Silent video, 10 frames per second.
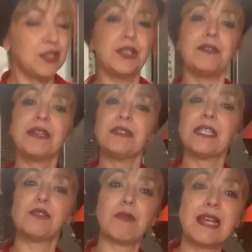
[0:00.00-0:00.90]
during
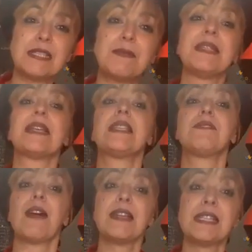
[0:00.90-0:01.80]
this recipe that
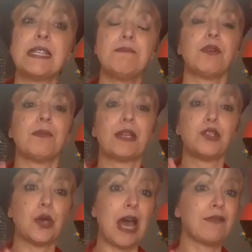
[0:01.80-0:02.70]
is very simple
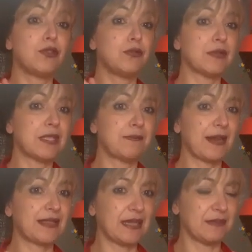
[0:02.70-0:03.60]
but you have to
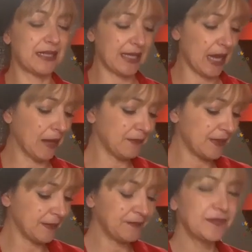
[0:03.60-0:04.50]
respect some steps,